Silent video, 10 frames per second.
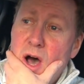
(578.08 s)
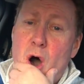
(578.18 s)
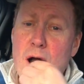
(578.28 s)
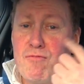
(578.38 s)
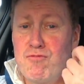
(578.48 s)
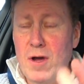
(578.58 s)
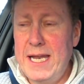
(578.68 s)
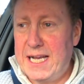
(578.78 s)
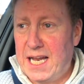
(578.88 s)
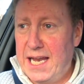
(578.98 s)

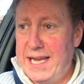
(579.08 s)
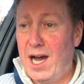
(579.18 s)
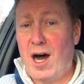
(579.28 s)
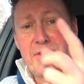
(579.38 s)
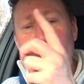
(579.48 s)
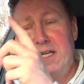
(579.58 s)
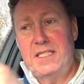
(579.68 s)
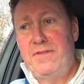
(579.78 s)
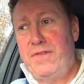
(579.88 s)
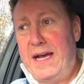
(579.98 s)
Ironically, after I
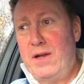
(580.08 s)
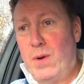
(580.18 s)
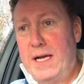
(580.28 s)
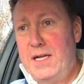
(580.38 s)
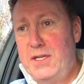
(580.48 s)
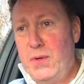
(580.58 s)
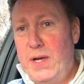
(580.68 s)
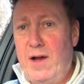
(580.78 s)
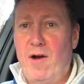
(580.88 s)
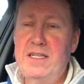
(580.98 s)
actually found a way to do
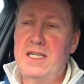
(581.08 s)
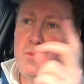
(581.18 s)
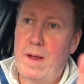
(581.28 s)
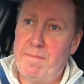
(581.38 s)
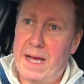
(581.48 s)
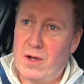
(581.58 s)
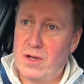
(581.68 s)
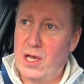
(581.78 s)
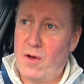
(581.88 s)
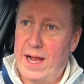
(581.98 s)
it, I actually went back
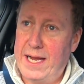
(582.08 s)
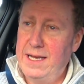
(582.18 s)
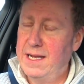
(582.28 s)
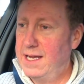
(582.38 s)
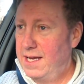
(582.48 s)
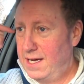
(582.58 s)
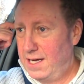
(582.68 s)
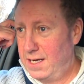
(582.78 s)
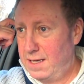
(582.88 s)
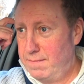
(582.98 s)
online,
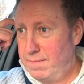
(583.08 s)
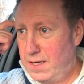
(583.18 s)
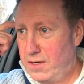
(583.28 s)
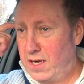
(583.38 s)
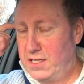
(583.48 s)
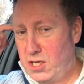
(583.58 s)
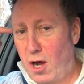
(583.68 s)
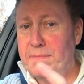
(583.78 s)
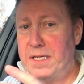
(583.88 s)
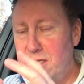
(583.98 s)
and I
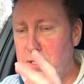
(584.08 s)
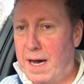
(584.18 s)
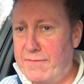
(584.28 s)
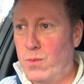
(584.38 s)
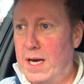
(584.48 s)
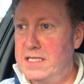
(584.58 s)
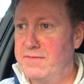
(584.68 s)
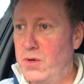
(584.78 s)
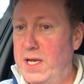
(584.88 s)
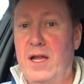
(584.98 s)
typed in some other ways of
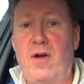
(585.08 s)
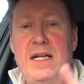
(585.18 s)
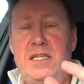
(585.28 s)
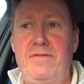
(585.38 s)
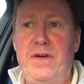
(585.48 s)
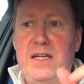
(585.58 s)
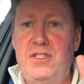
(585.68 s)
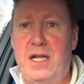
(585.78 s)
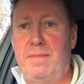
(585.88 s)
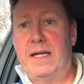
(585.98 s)
doing it, and I actually found
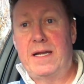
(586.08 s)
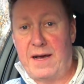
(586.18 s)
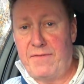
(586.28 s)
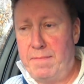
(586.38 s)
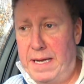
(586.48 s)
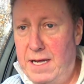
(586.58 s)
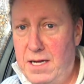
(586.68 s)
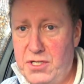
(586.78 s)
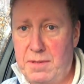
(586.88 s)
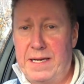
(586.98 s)

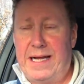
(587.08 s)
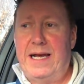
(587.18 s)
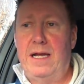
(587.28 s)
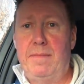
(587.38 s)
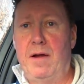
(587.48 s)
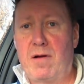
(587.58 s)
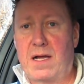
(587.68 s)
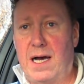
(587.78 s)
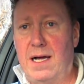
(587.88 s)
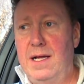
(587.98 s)
another gentleman out in
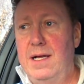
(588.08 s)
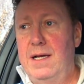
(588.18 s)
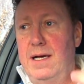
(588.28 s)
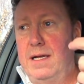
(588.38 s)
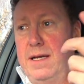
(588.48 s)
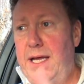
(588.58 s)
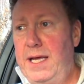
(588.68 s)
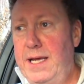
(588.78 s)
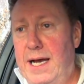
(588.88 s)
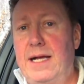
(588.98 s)
America, and
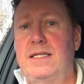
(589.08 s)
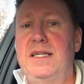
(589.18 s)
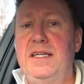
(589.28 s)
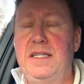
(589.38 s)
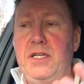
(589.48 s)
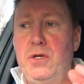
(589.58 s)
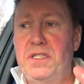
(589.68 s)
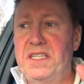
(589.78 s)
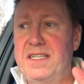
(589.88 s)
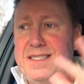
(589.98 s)
he actually
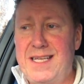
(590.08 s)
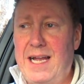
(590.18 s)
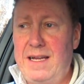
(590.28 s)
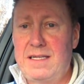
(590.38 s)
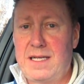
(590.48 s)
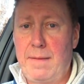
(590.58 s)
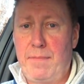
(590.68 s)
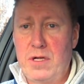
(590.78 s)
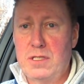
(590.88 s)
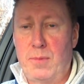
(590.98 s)
uses exactly the same
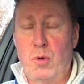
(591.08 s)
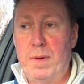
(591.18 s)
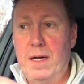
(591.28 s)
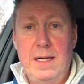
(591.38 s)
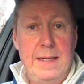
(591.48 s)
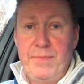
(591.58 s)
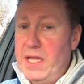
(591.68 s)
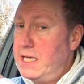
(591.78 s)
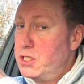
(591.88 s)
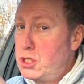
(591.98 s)
principle, but
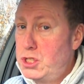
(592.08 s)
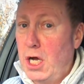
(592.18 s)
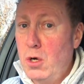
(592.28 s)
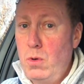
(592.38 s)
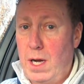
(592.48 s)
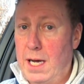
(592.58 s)
it's so